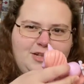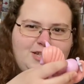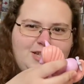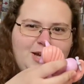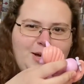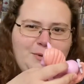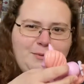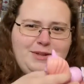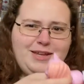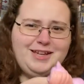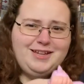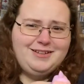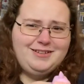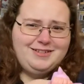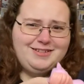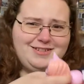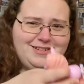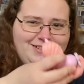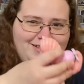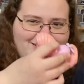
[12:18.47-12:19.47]
something.
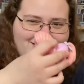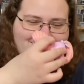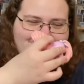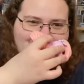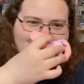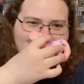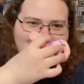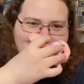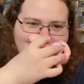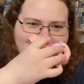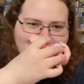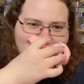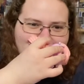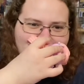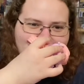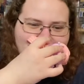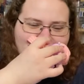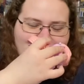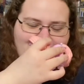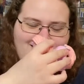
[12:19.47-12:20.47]

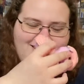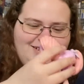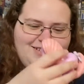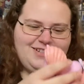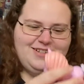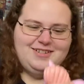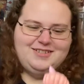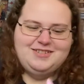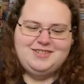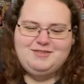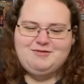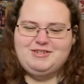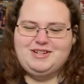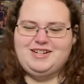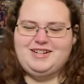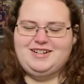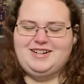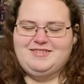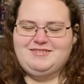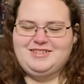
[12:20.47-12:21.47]
I don't know, it's
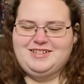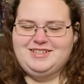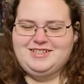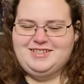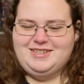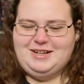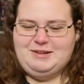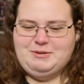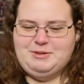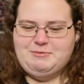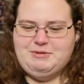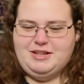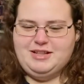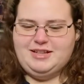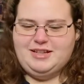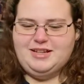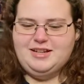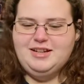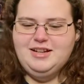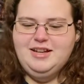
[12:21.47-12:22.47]
weird. I'm gonna stop
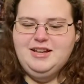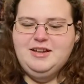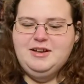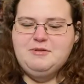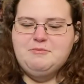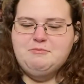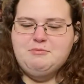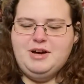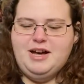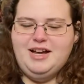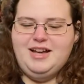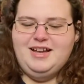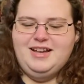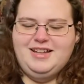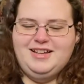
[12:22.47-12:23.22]
smelling it. But